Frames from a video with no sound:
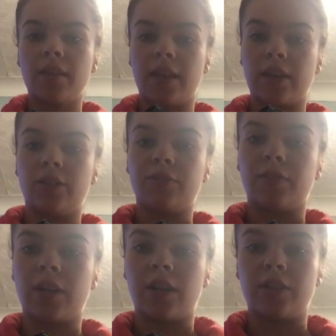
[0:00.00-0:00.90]
then got
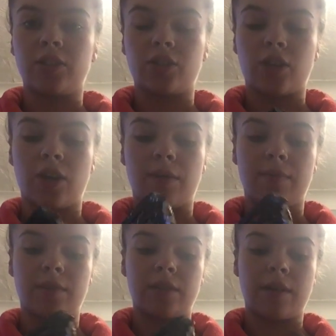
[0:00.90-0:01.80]
for
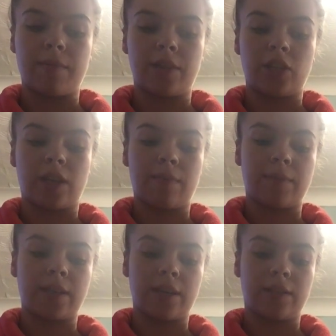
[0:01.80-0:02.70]
lunch some chicken
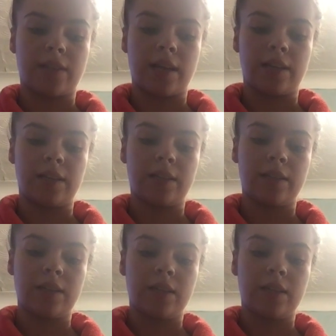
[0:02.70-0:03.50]
potato salad.